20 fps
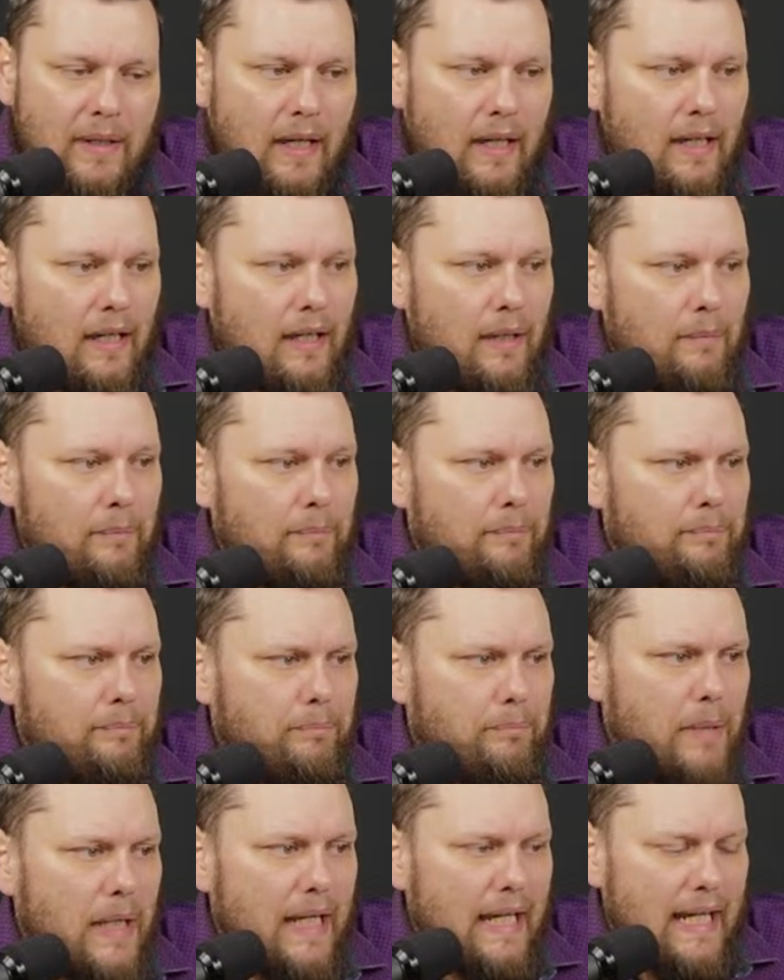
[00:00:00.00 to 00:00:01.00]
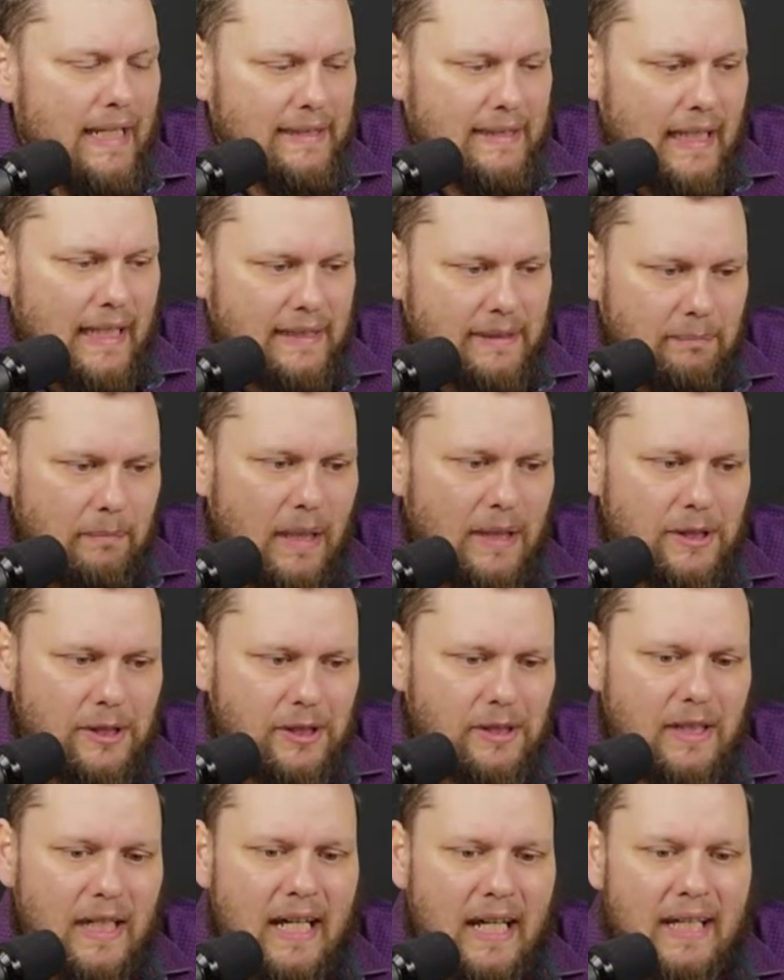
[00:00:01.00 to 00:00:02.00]
but as
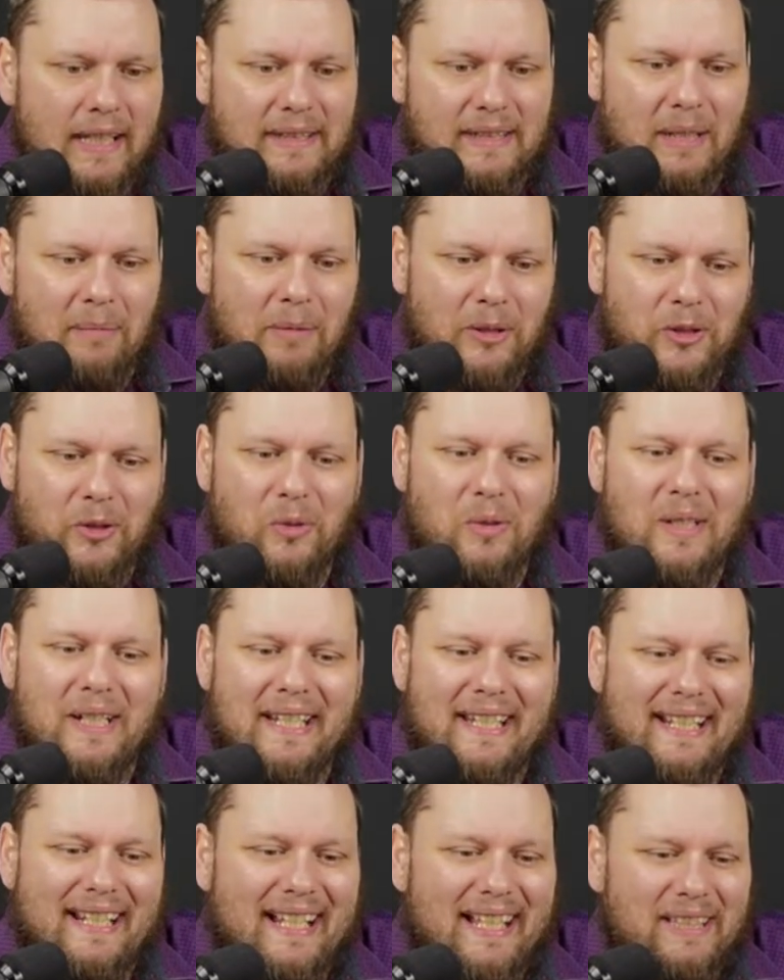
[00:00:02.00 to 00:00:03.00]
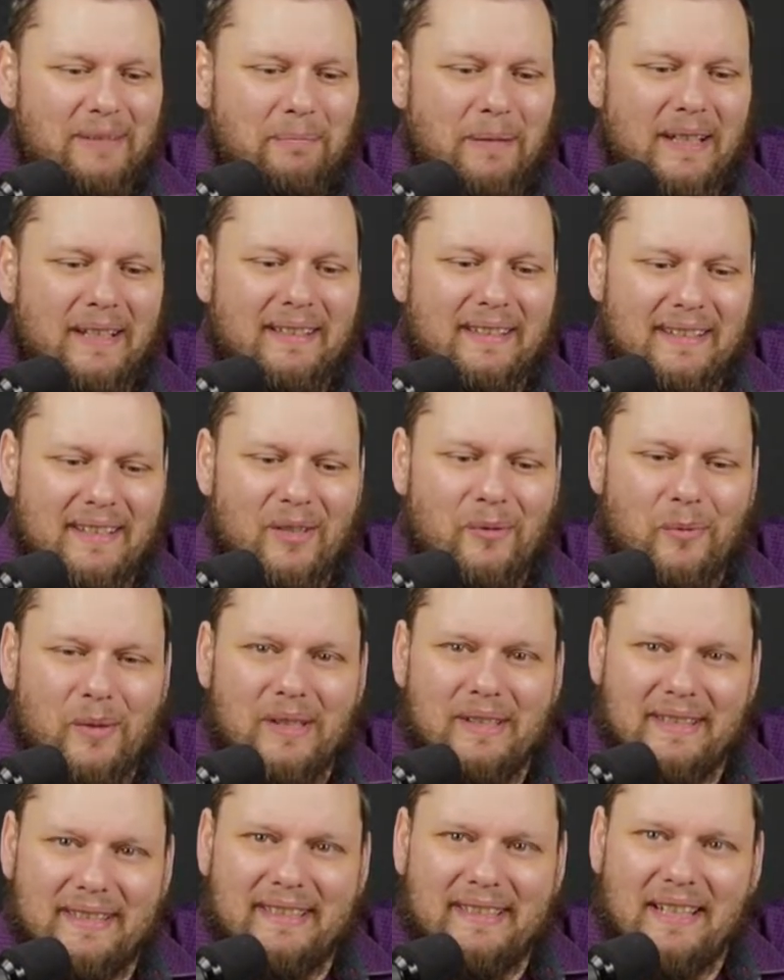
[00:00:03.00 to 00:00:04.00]
much as a majority it has been, there were
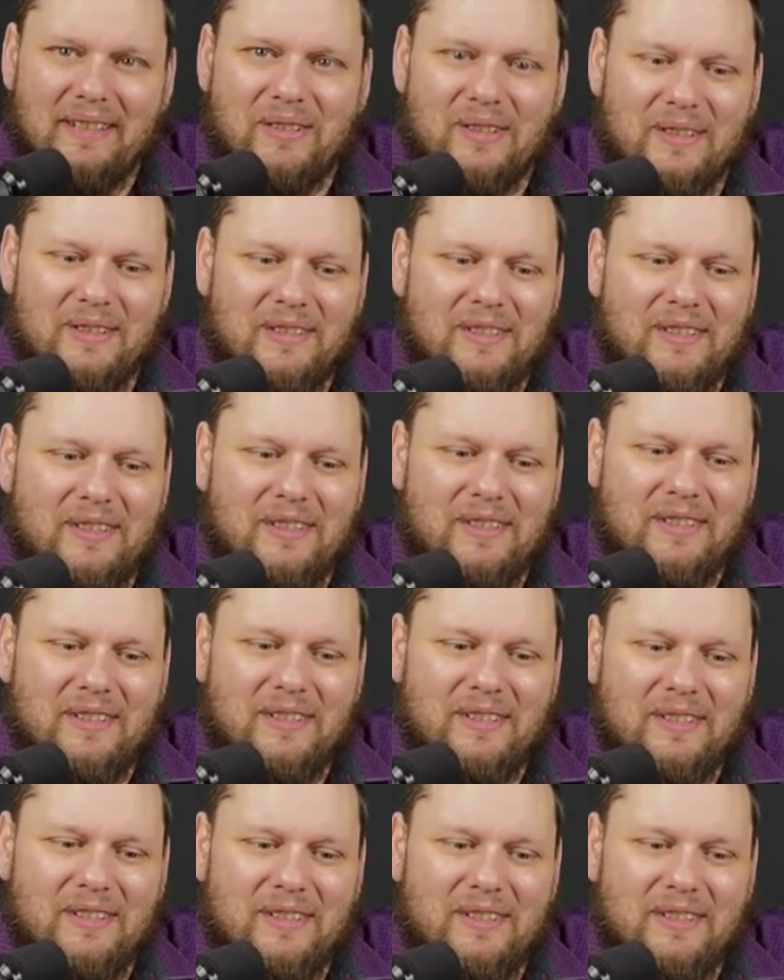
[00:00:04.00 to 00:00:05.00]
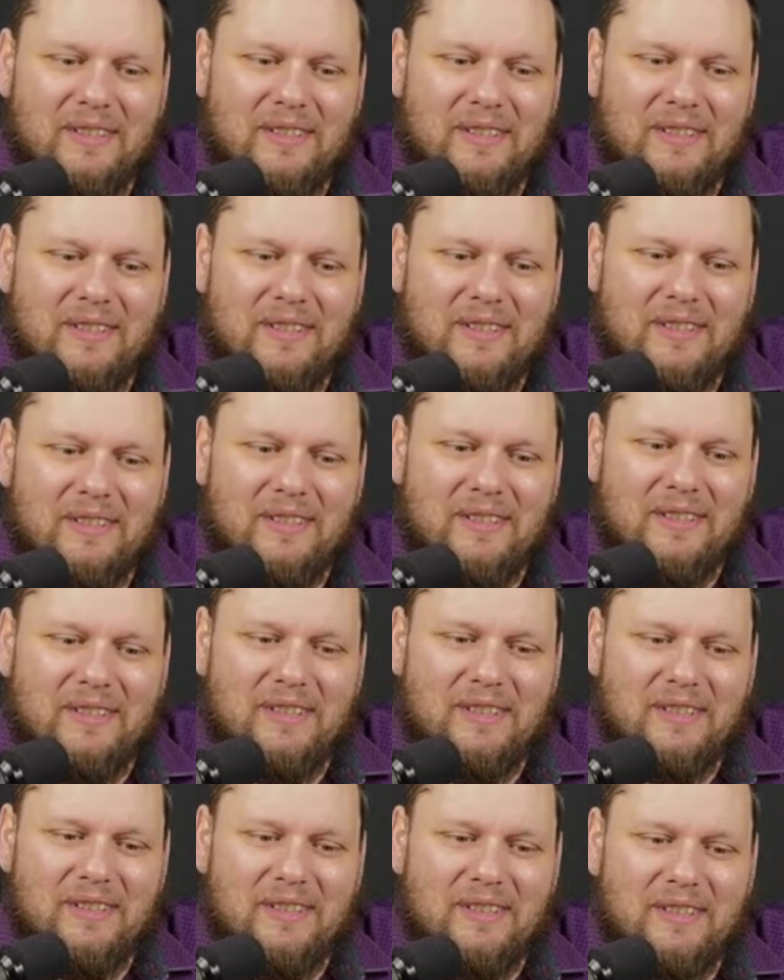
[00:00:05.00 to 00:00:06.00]
dissenters on there who didn't
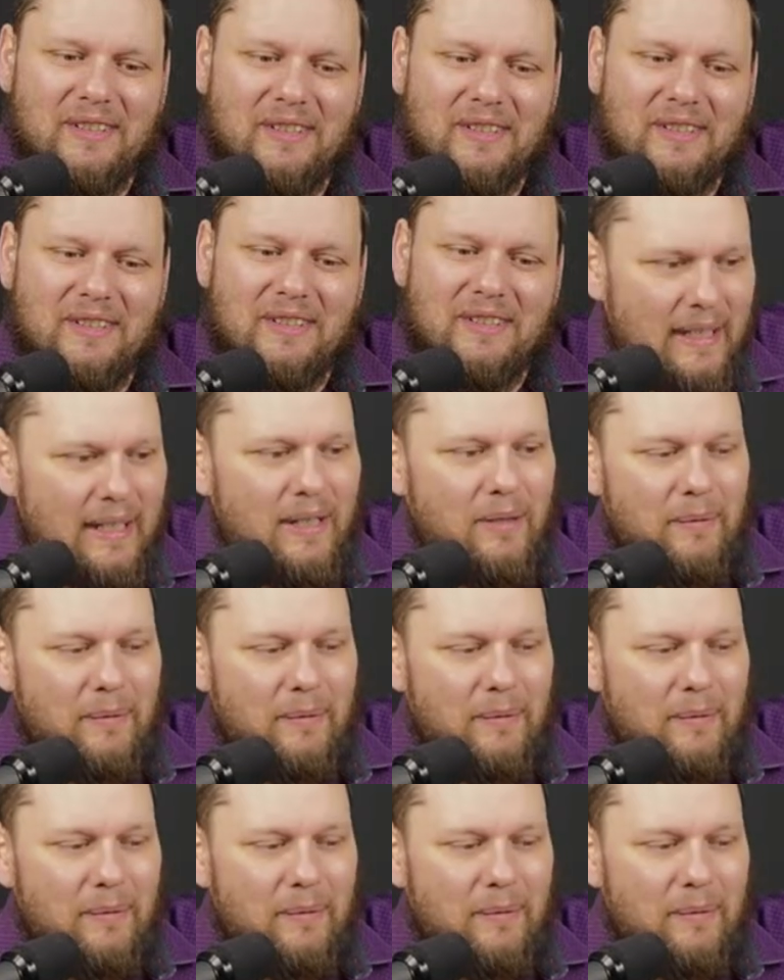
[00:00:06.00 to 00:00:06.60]
particularly agree.